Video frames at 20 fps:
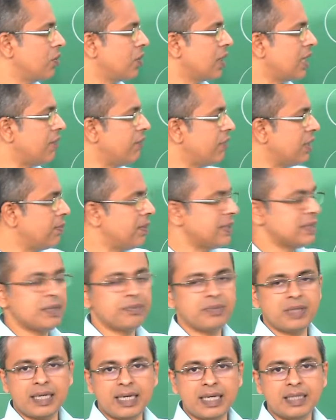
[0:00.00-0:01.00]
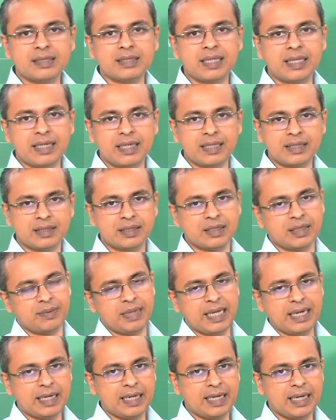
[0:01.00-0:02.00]
covered by something else that it is
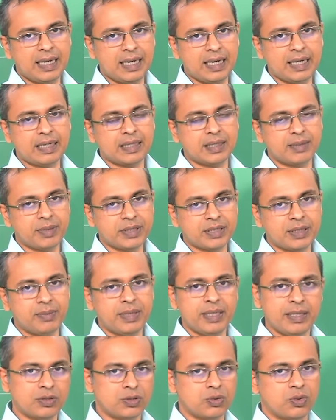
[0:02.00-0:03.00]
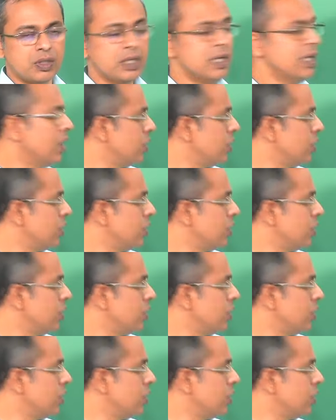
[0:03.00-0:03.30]
getting an error in the measurement and so on.